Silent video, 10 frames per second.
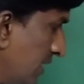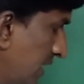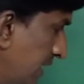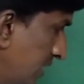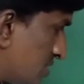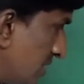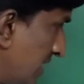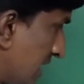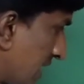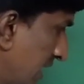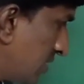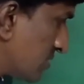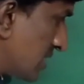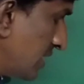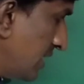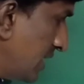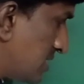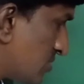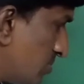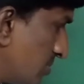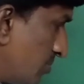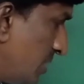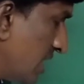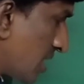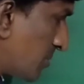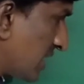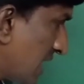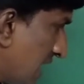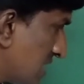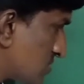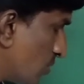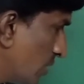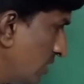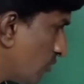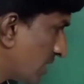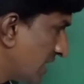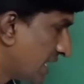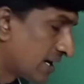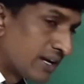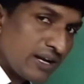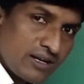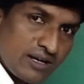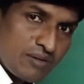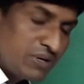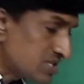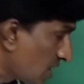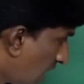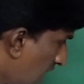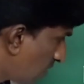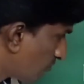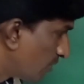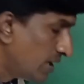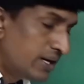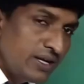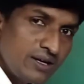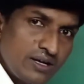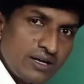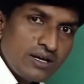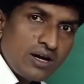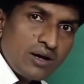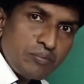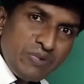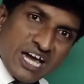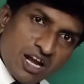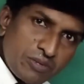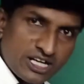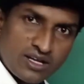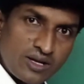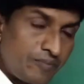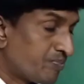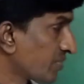each in the nitrogen, each p orbital has only 1 electron but half filled p orbital.